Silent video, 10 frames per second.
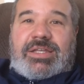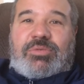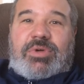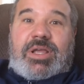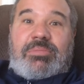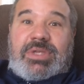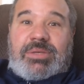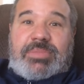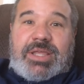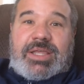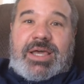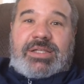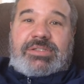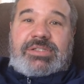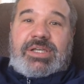And what I mean by that
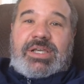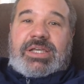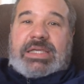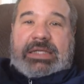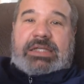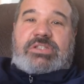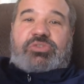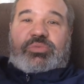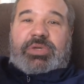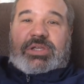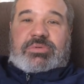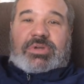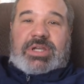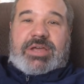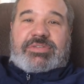is each week we're
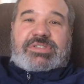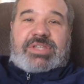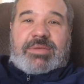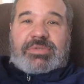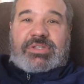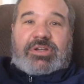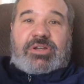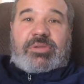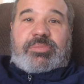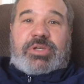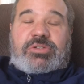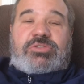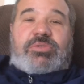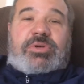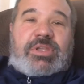going to have assignments that are going to build
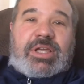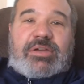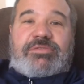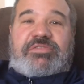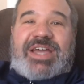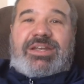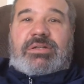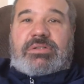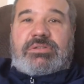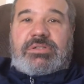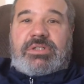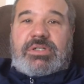toward like a final